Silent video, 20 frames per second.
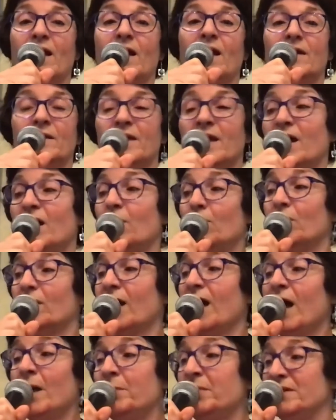Now, what
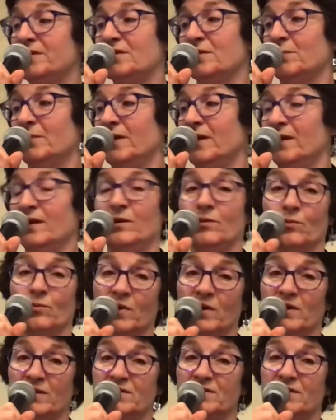happened to me
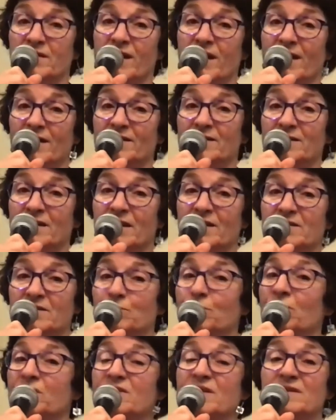was that
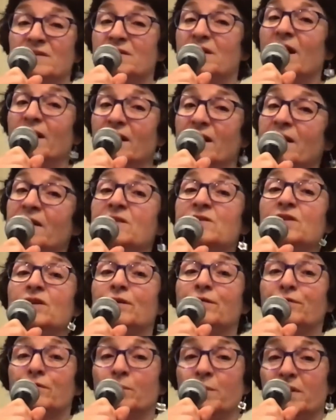it's not
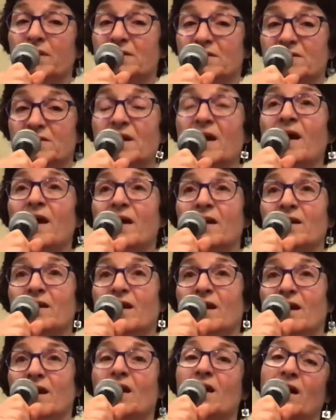easy for me to say,
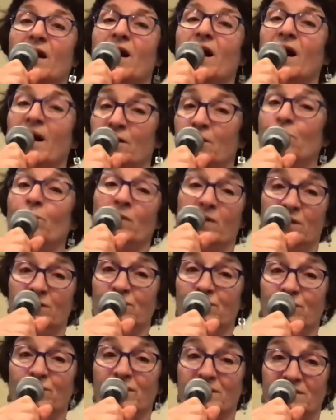I don't want to
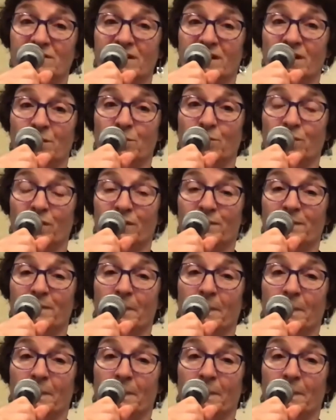do this anymore.